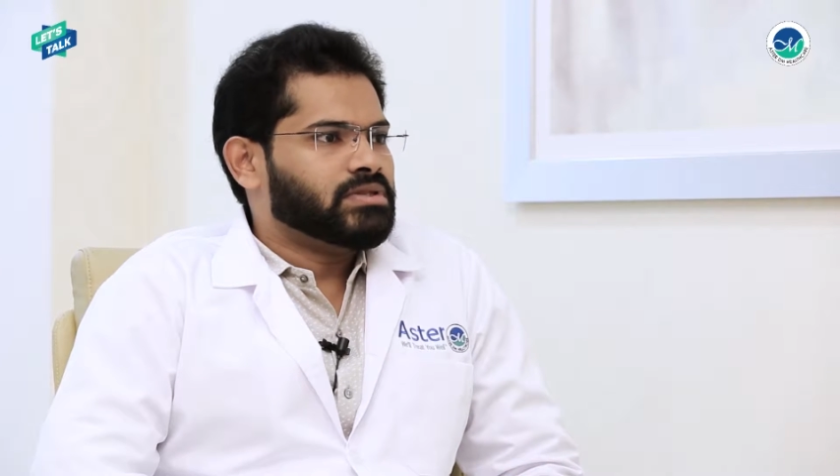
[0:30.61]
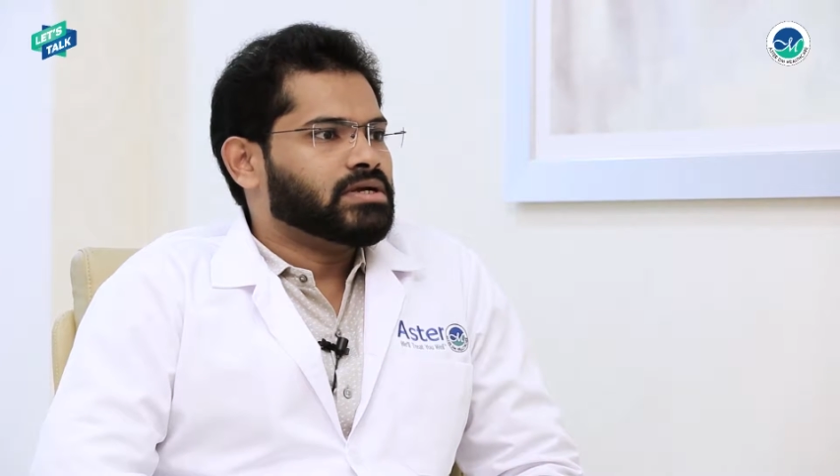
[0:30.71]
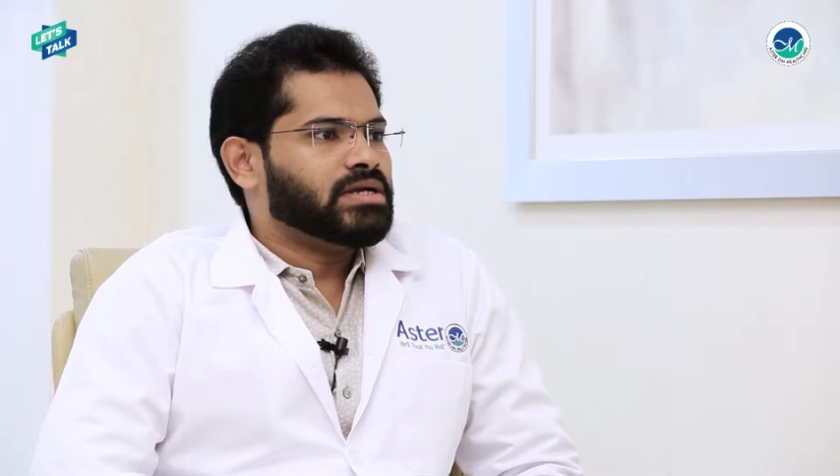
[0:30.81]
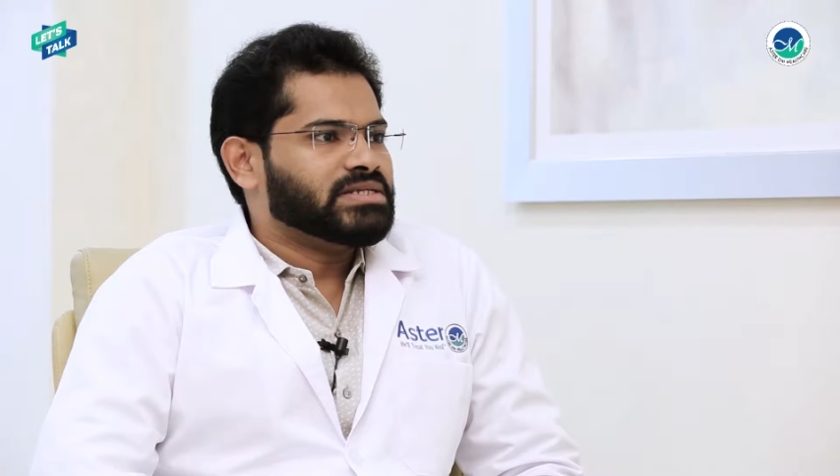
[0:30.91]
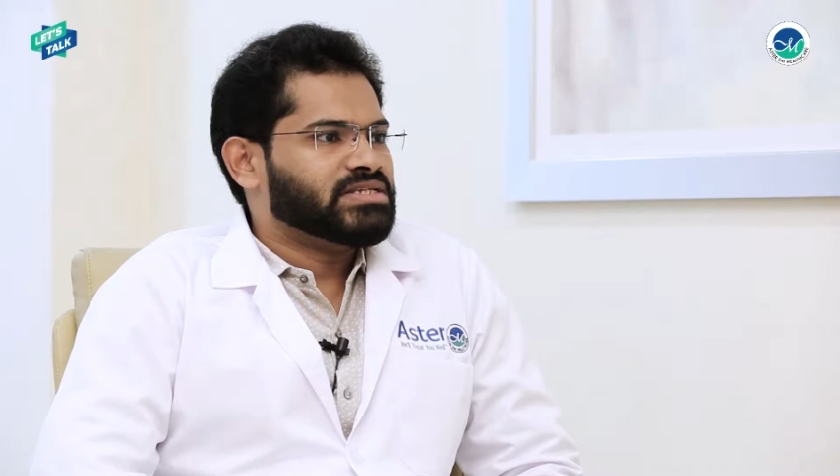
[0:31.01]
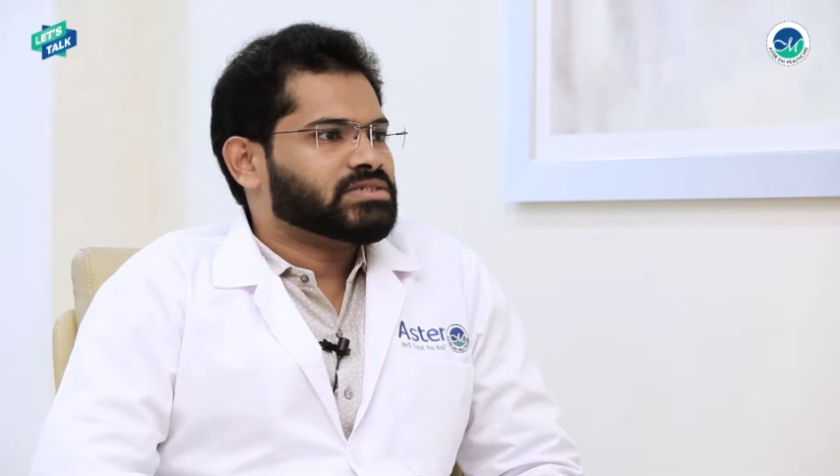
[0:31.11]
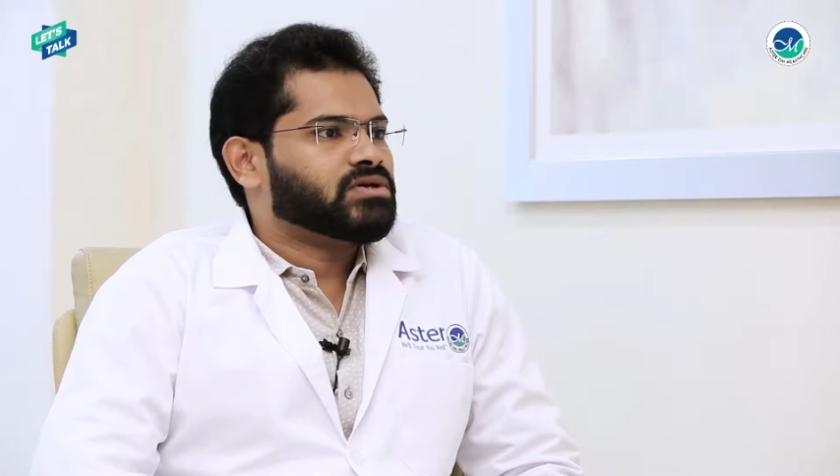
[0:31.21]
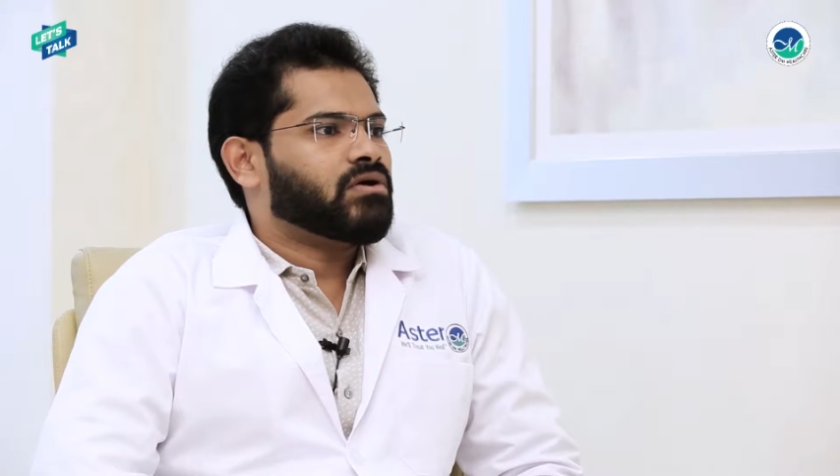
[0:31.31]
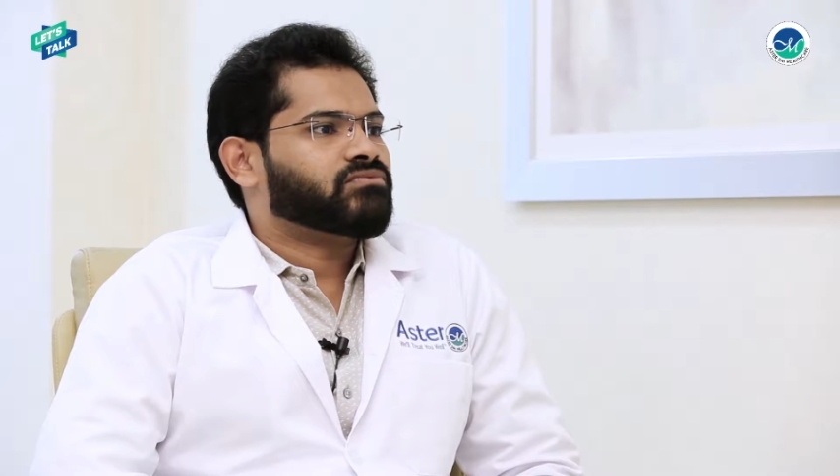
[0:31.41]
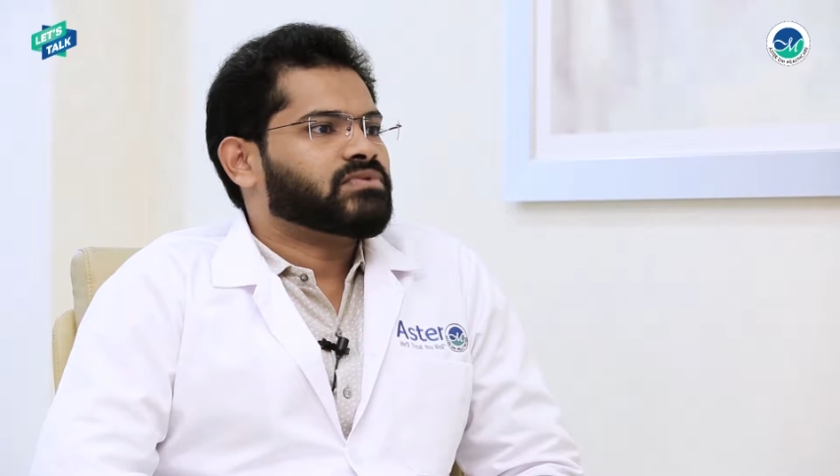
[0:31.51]
with the
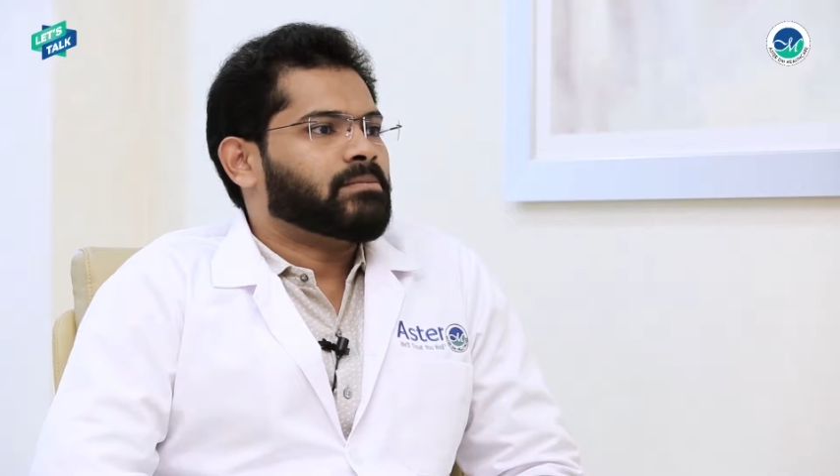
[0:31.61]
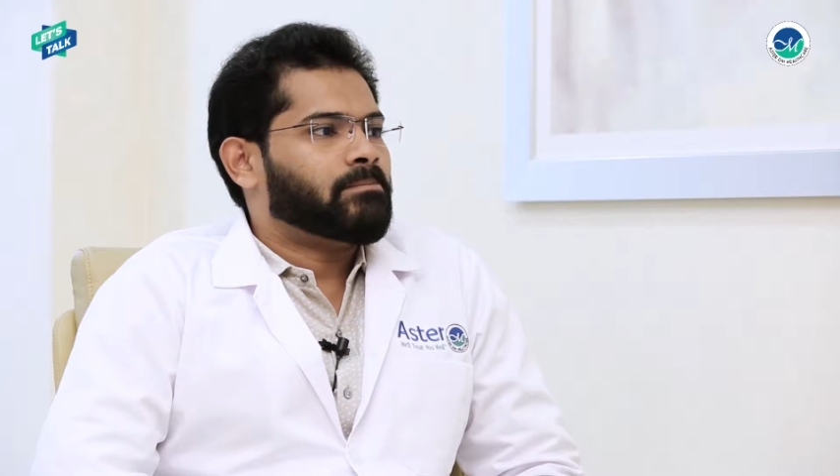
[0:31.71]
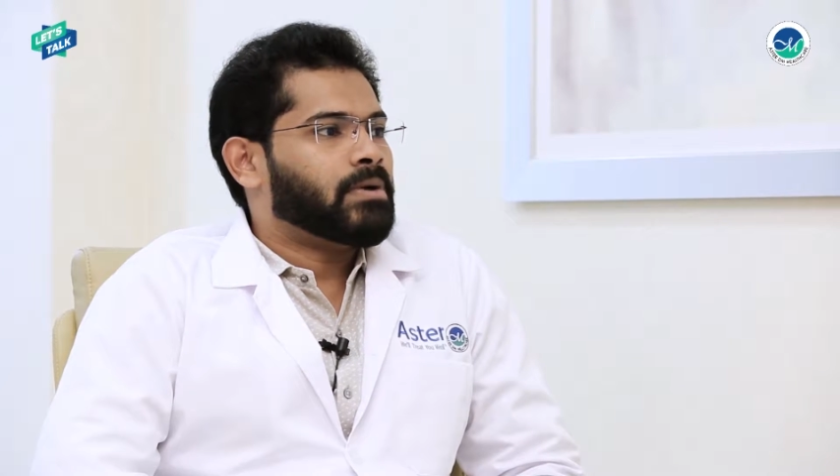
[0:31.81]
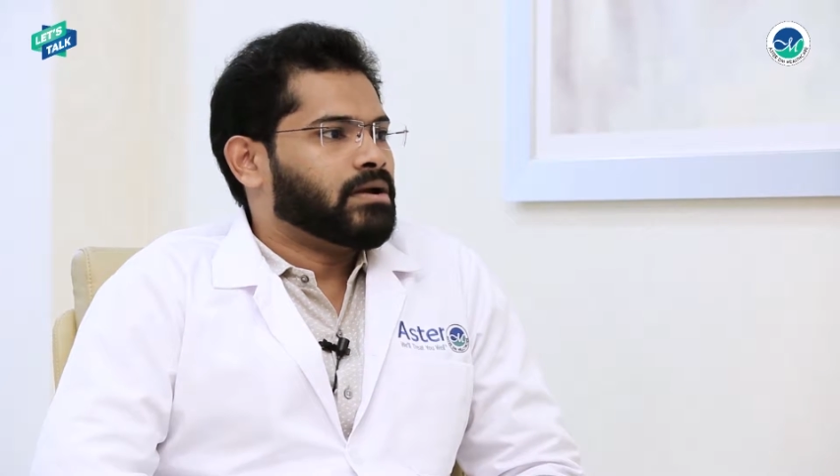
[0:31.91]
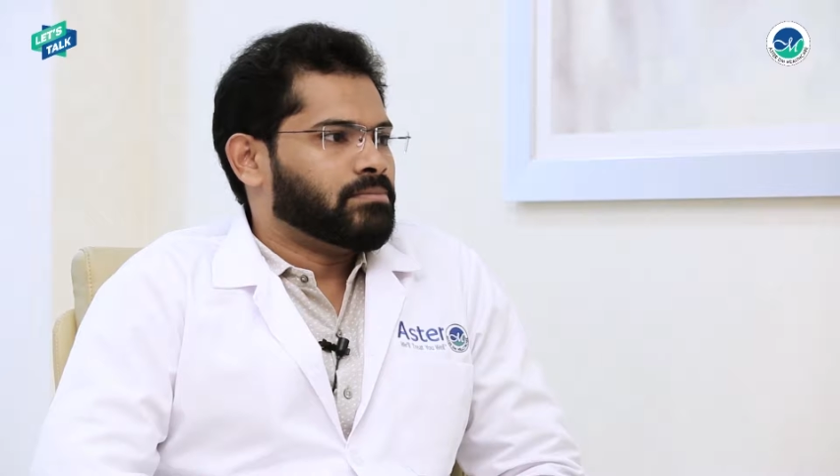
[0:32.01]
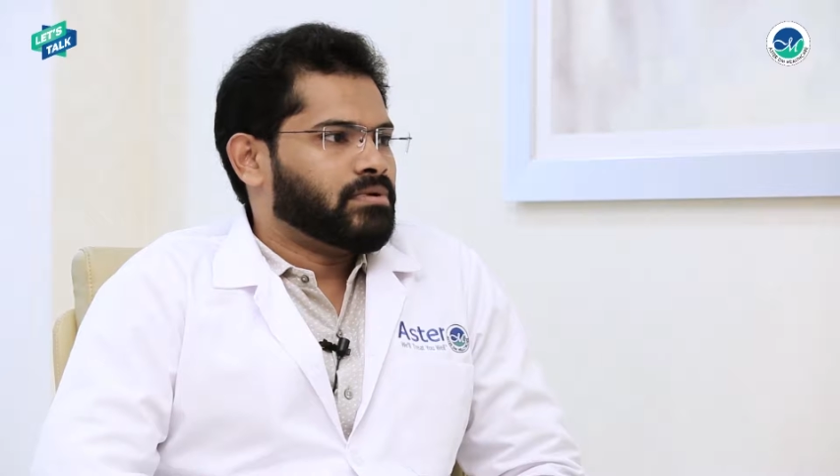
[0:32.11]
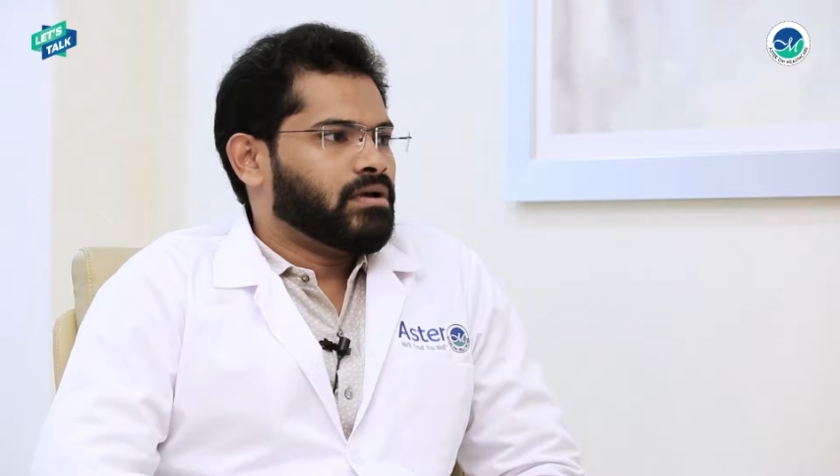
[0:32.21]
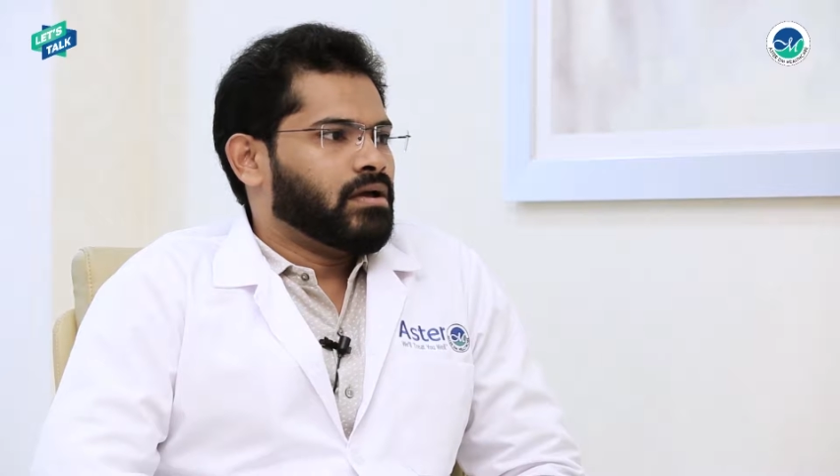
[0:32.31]
disease of the pulp.